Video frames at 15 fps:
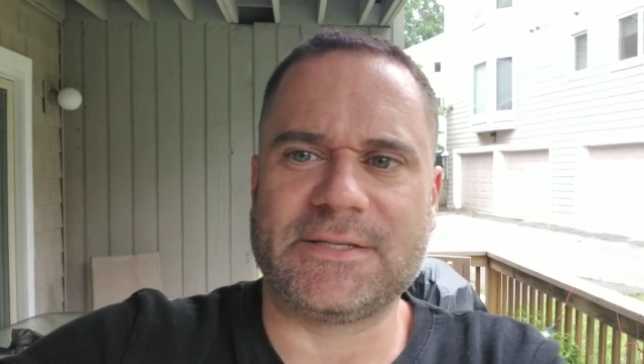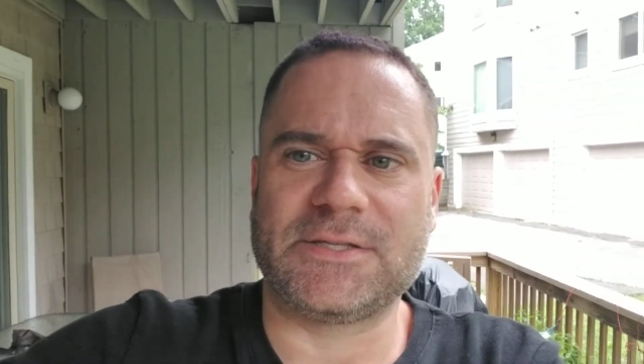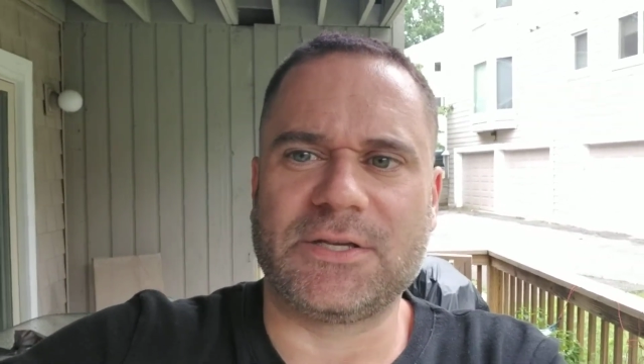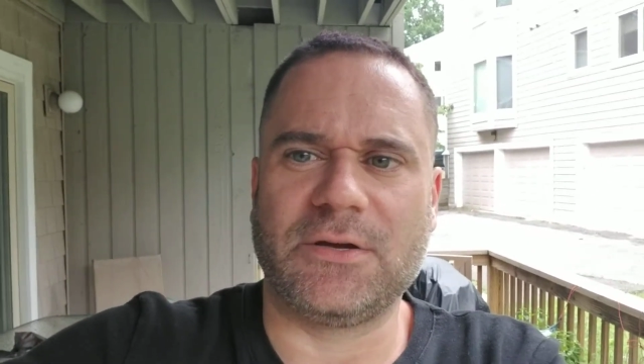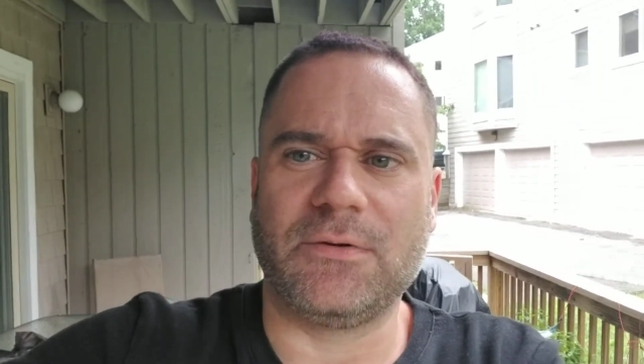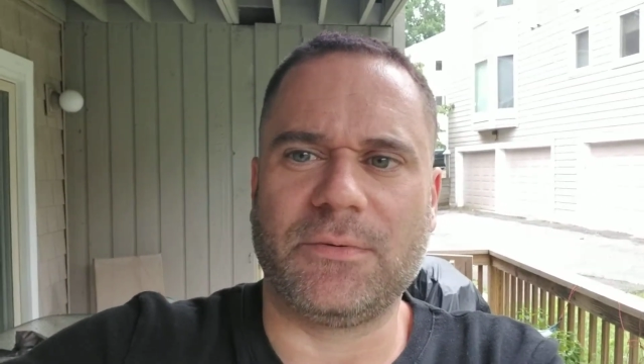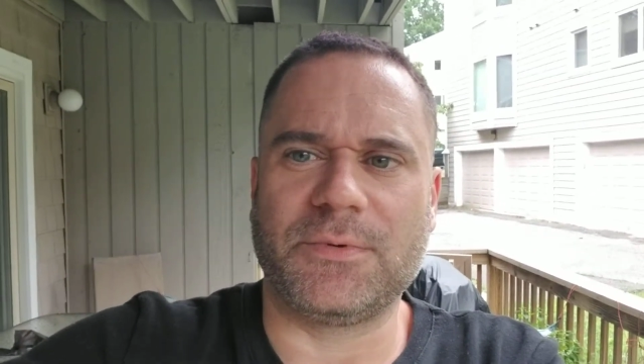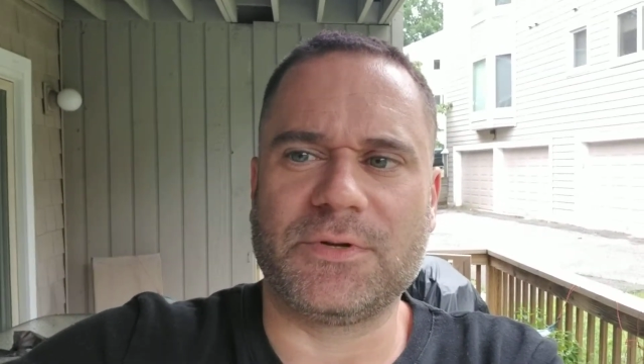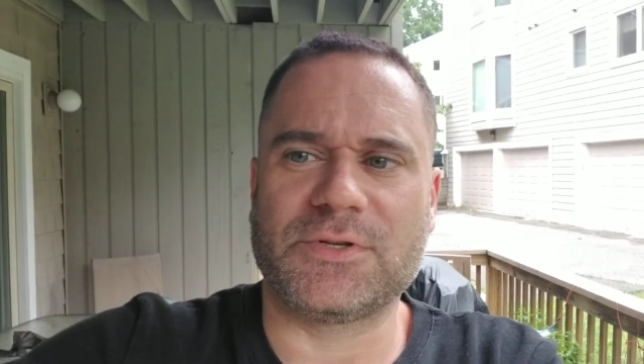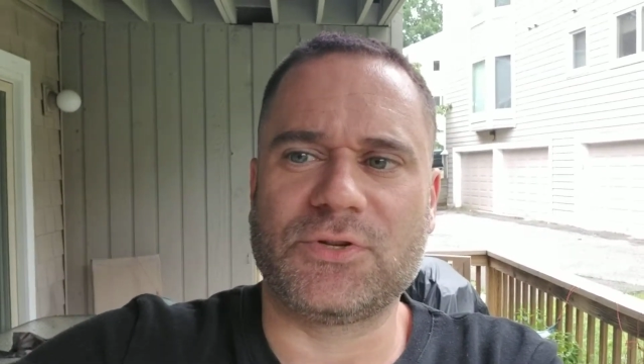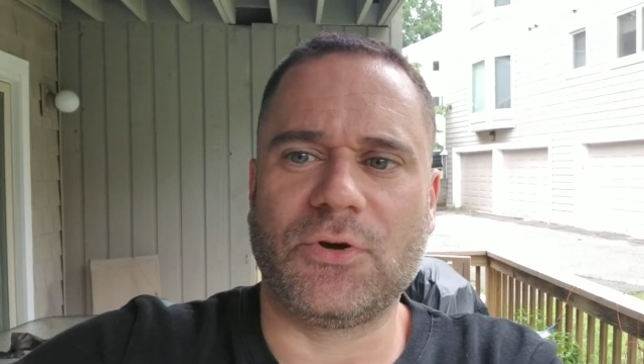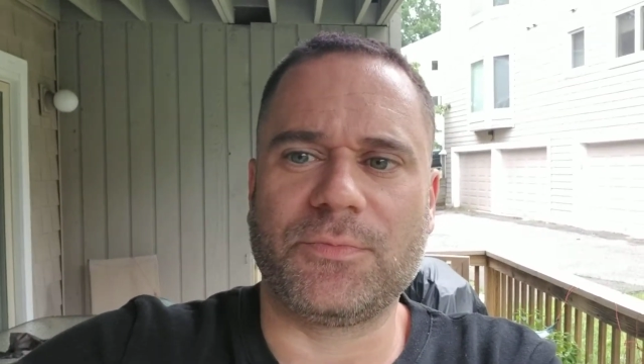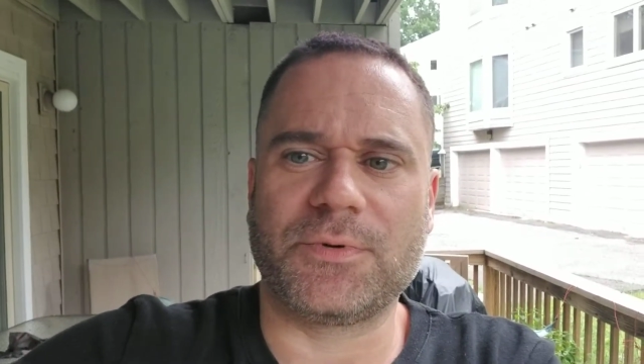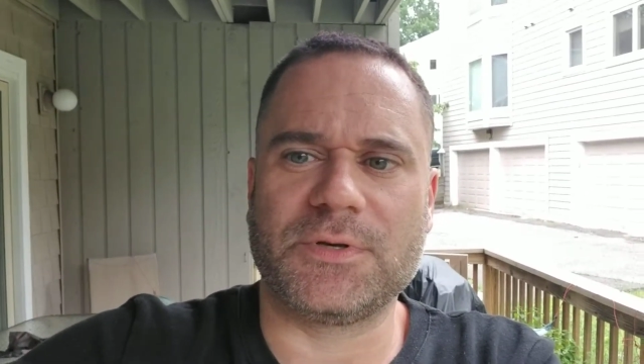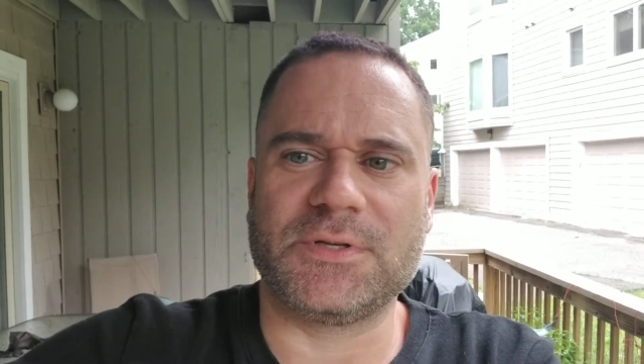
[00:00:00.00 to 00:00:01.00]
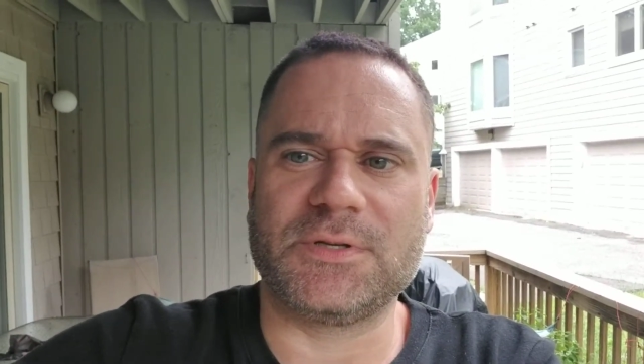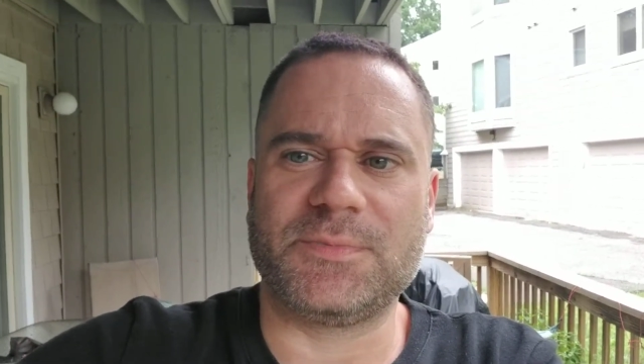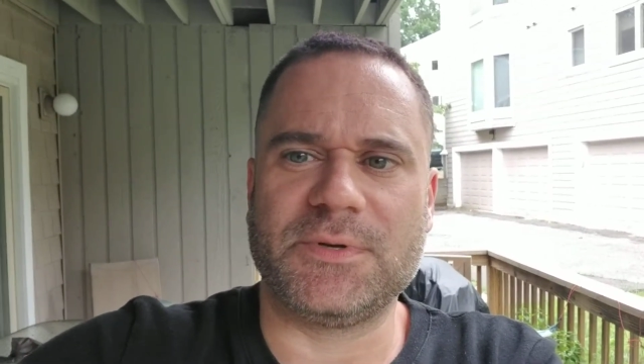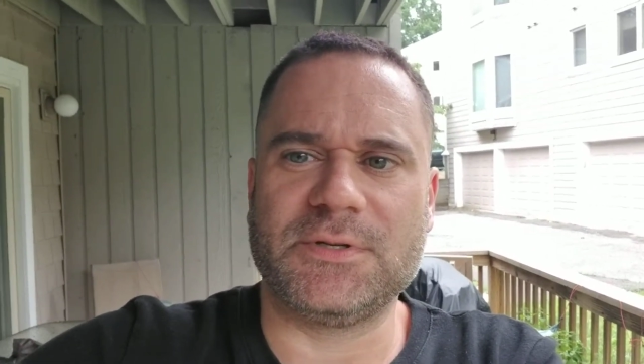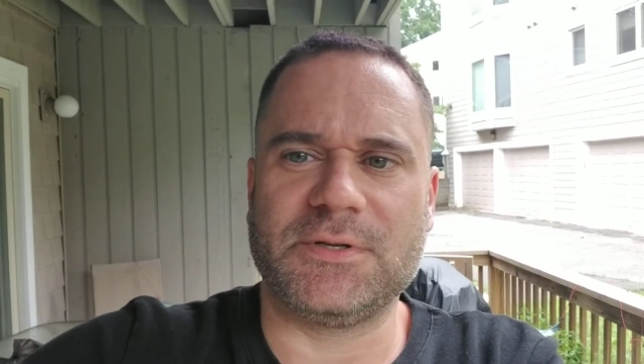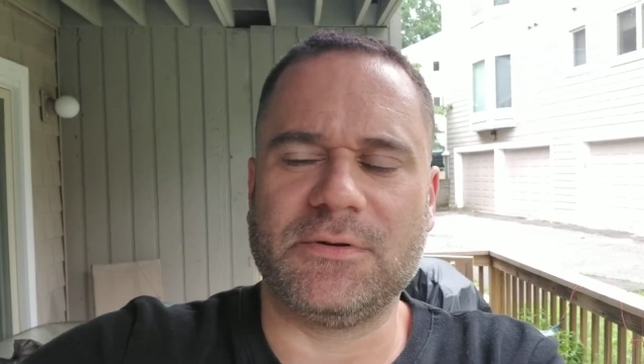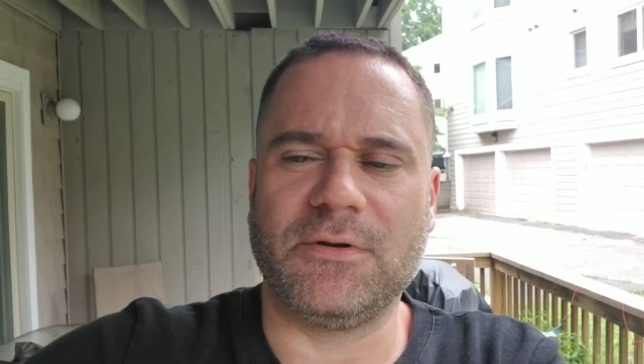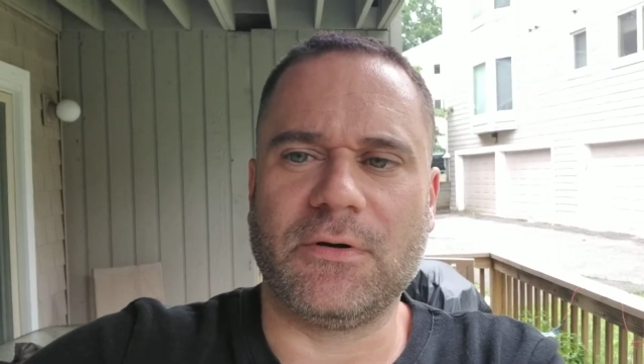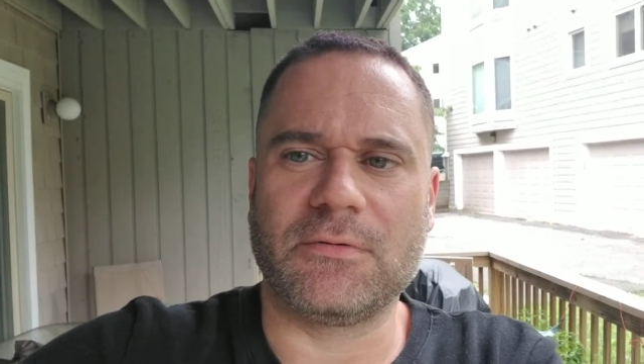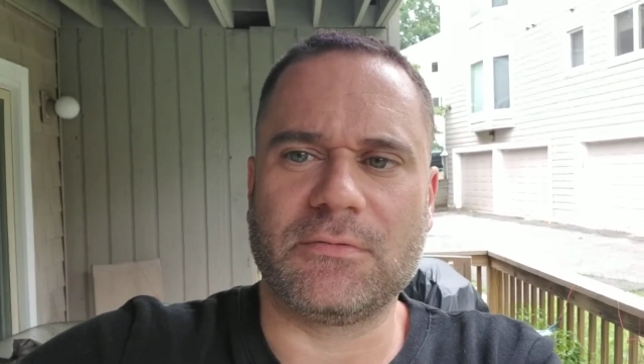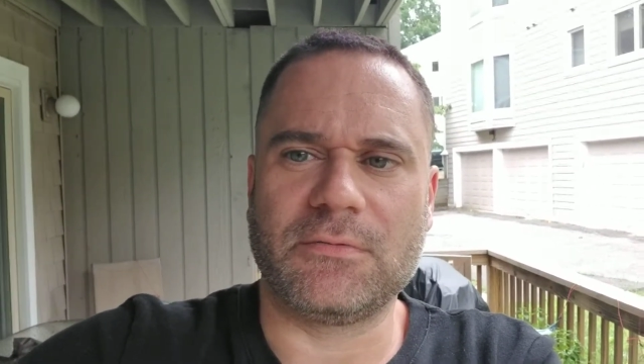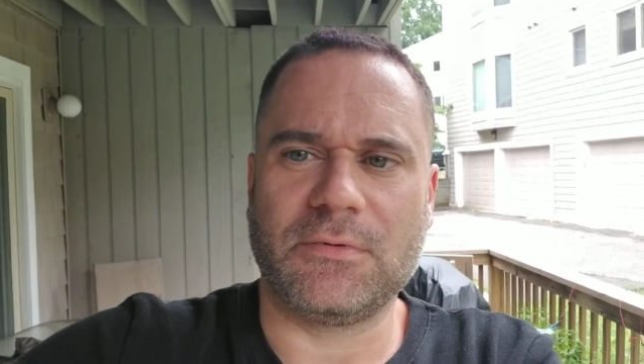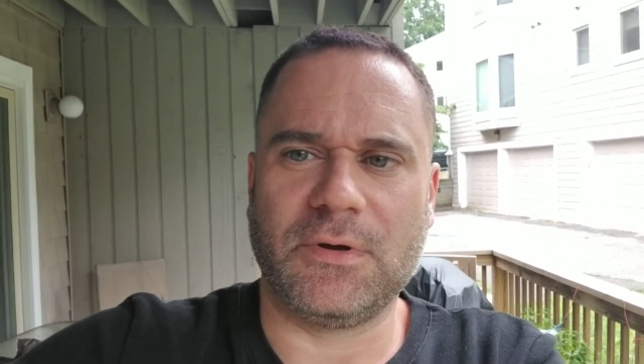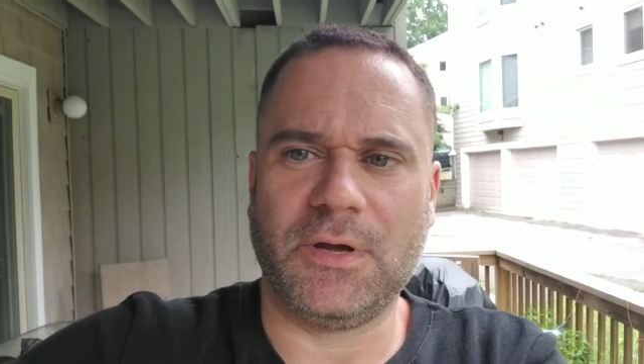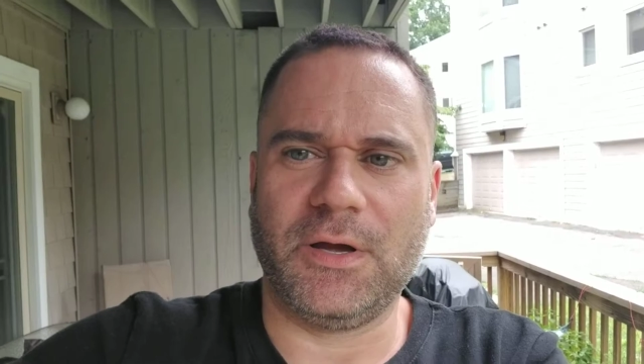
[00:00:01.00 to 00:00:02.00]
So I'm going to stop because it's been too long,
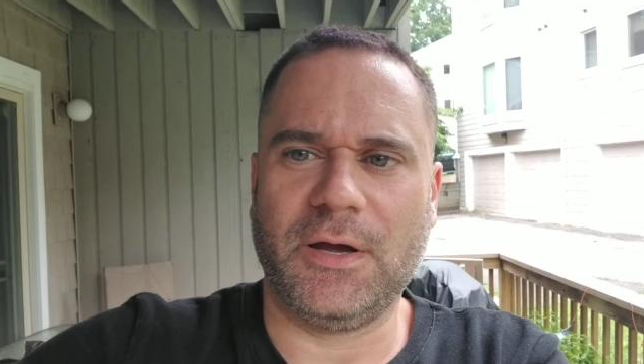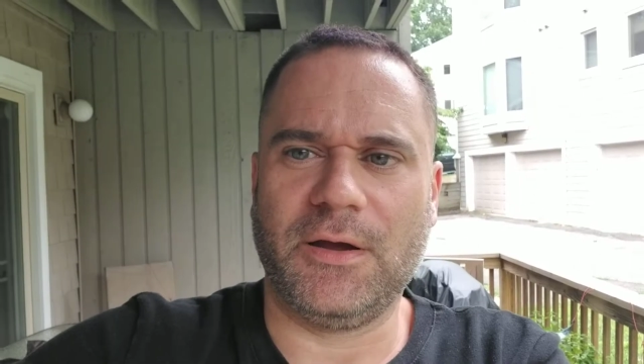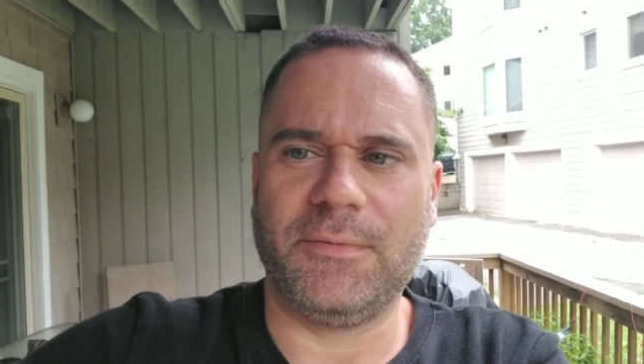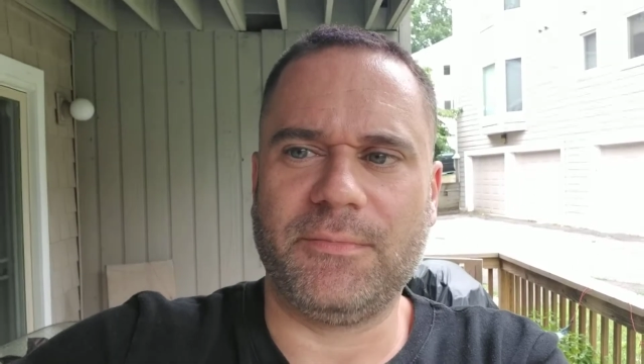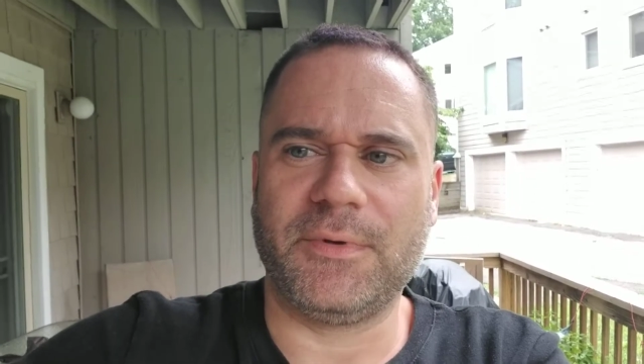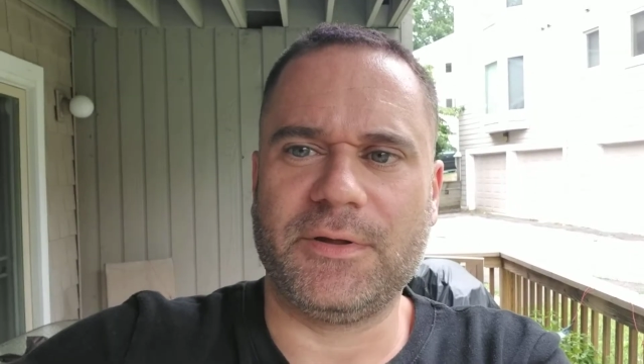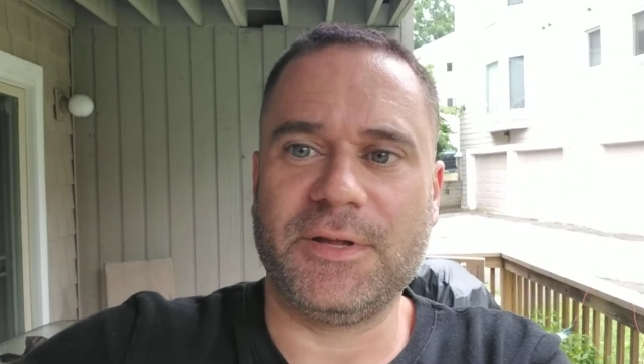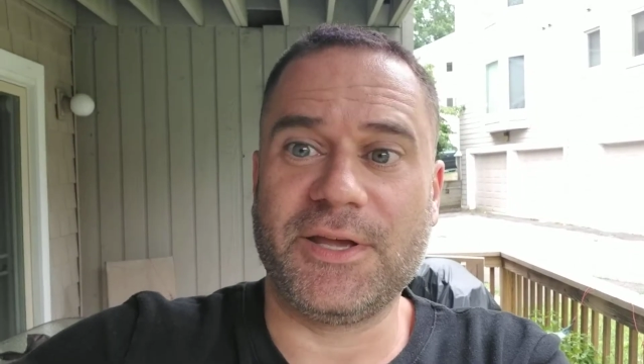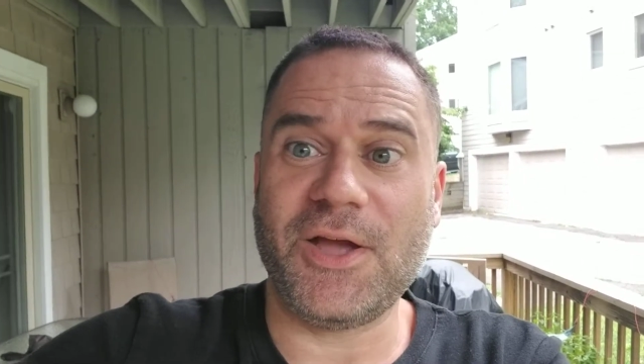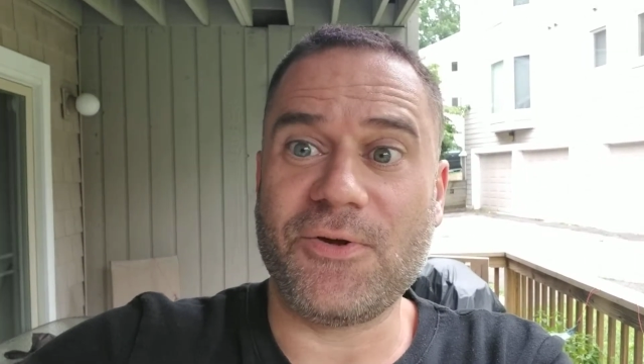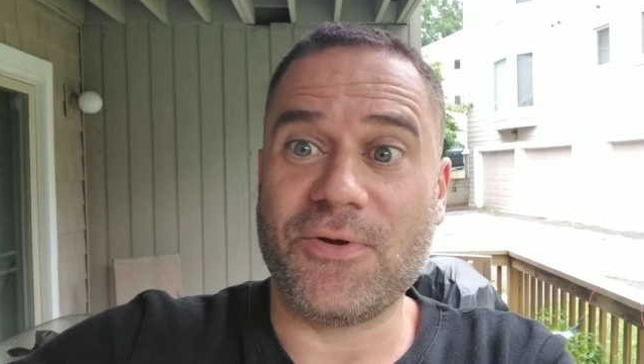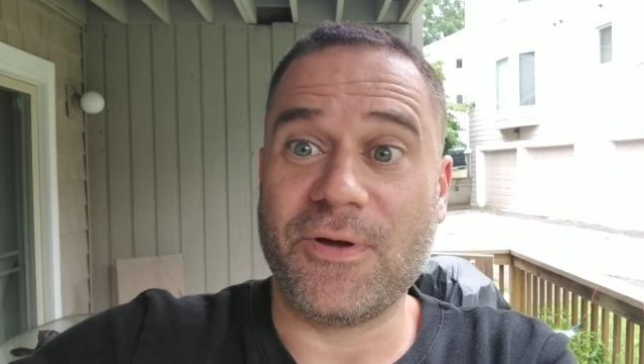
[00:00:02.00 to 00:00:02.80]
and there you go.